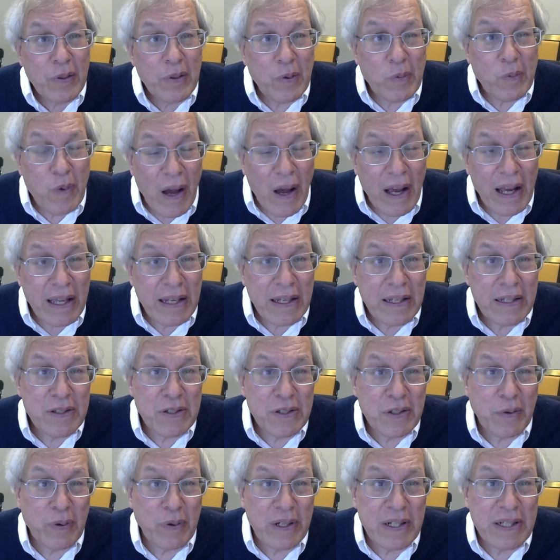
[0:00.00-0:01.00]
The right
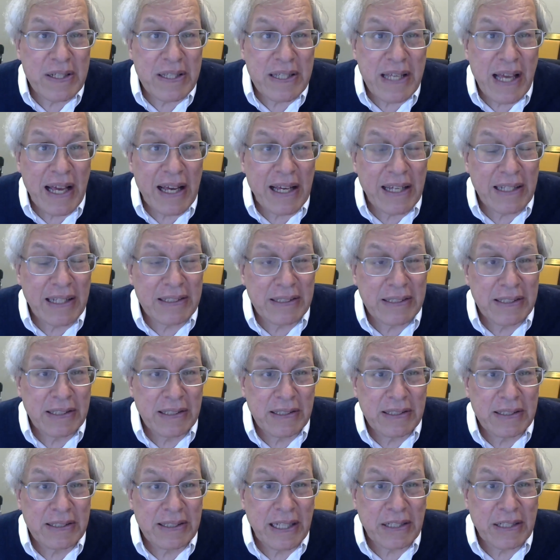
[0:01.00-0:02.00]
has criticized
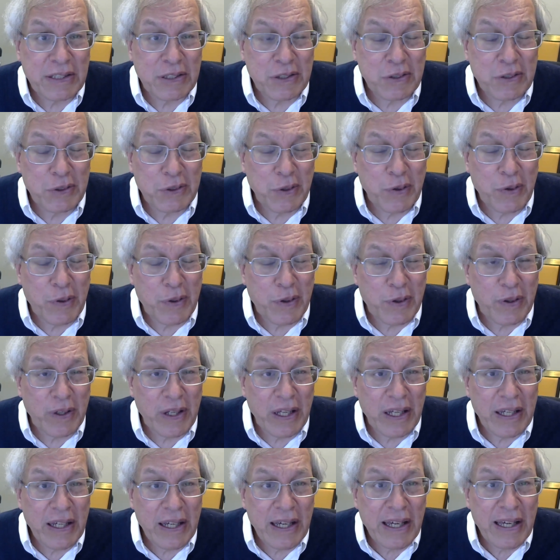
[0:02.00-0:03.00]
Section
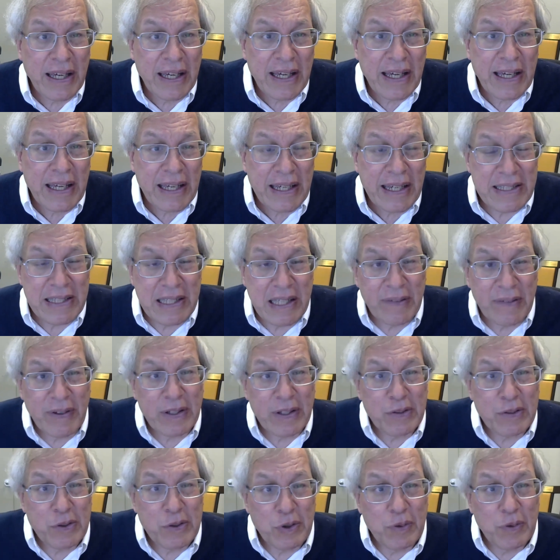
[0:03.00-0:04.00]
230 as
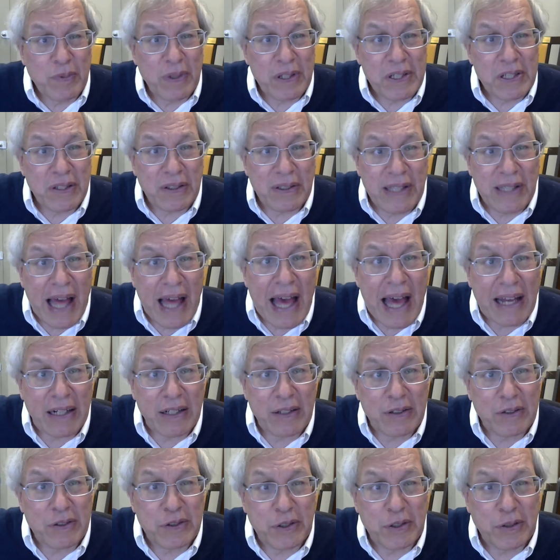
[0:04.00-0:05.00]
giving too much
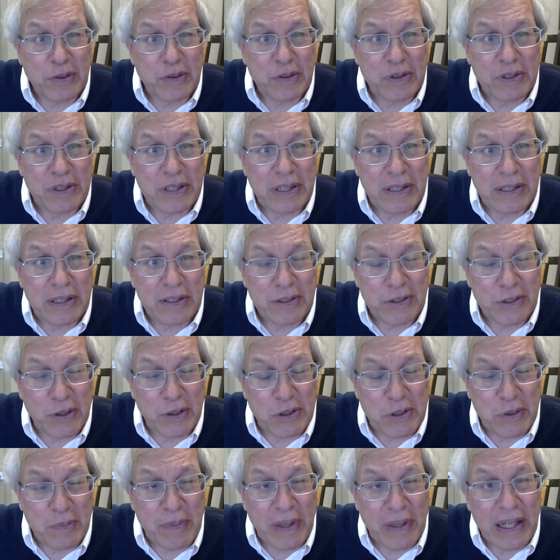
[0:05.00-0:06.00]
latitude to
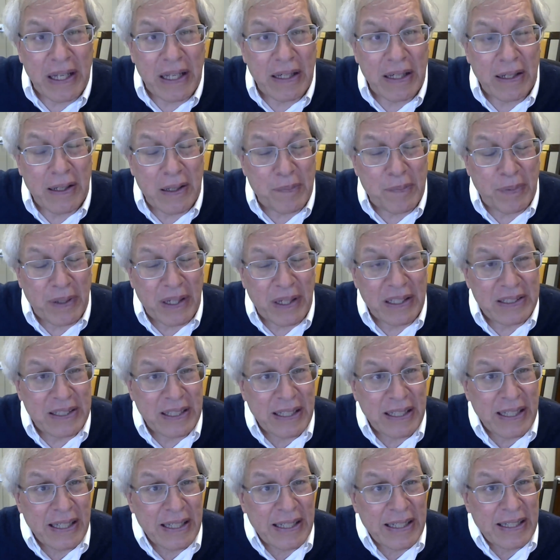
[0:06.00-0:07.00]
social media
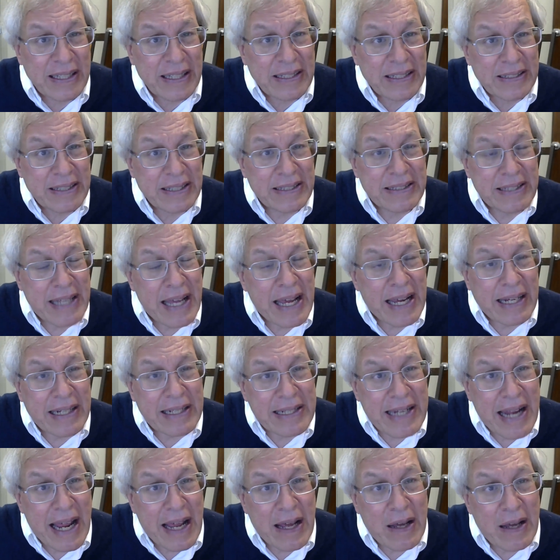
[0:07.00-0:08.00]
companies to
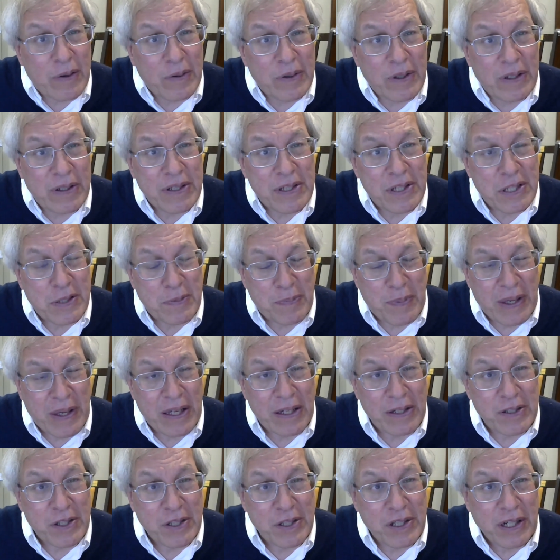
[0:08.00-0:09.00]
take down
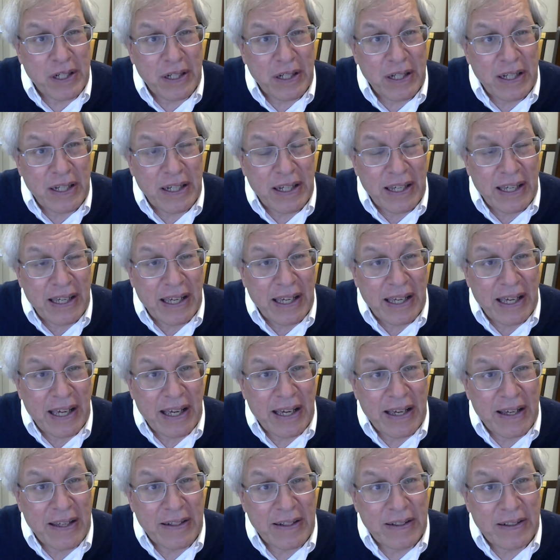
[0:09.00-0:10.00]
speech.
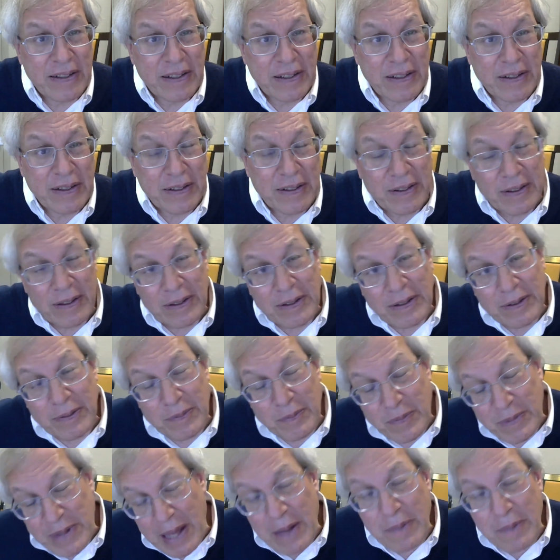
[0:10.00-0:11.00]
And
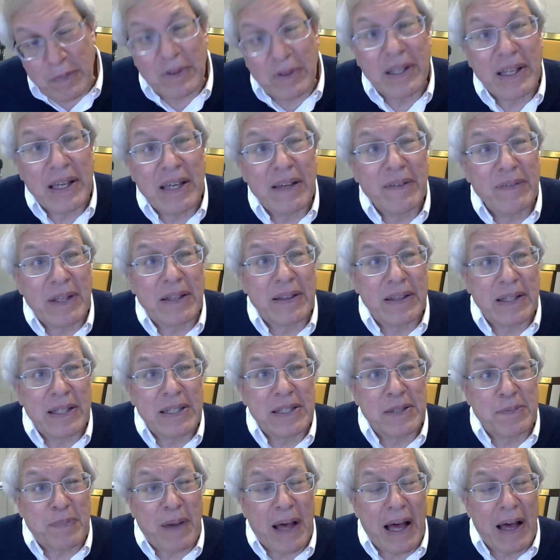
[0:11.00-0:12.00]
they believe that
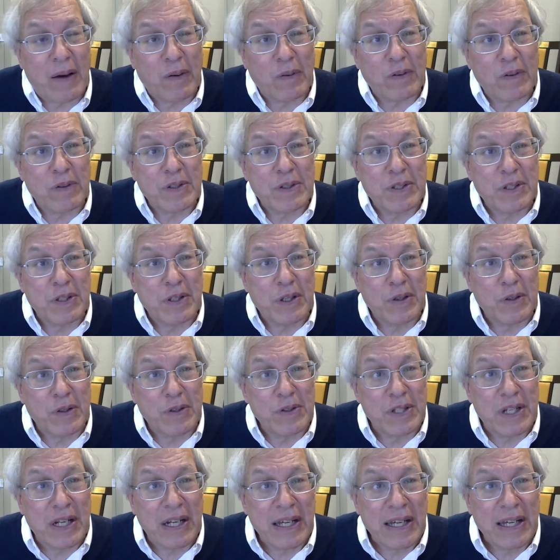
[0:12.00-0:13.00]
this power is
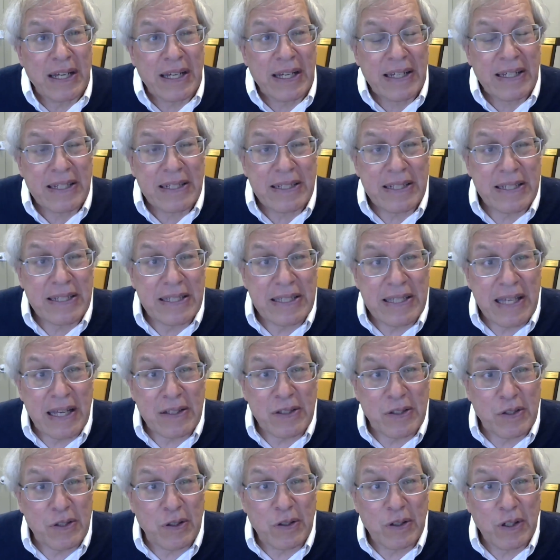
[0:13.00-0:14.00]
used to
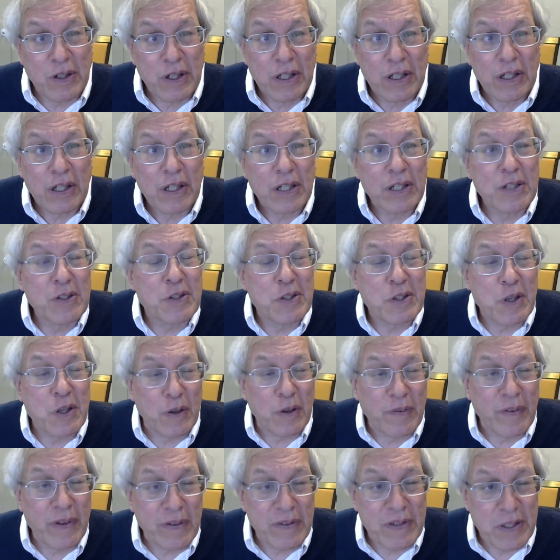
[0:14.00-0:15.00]
censor
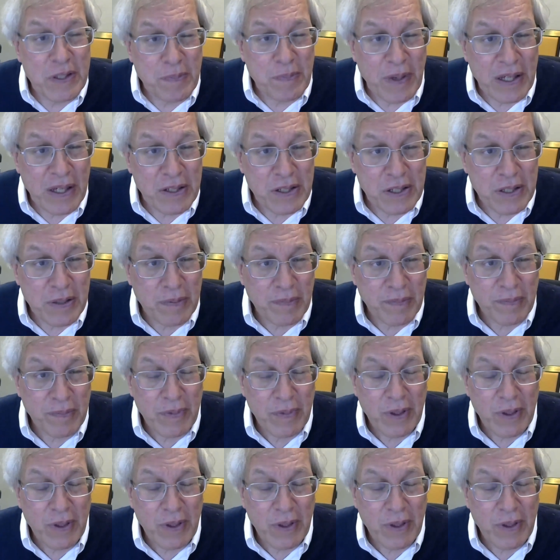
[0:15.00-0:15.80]
conservative speech.